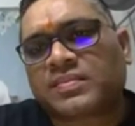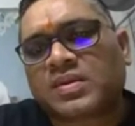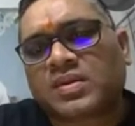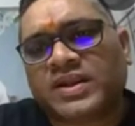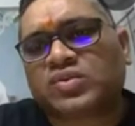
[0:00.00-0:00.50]

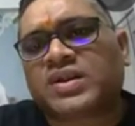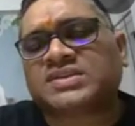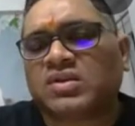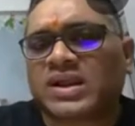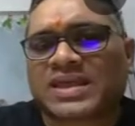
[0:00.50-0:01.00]
Right? So
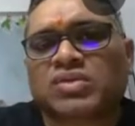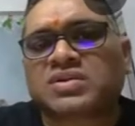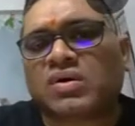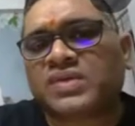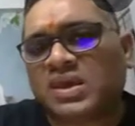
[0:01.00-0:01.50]
intracellular accumulation
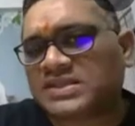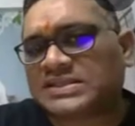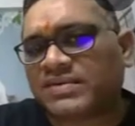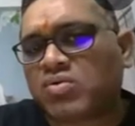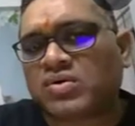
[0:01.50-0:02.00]
of the excessive
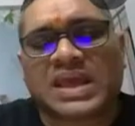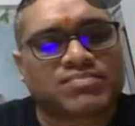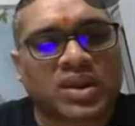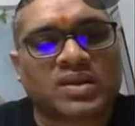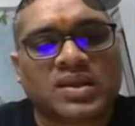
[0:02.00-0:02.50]
amount of the M protein.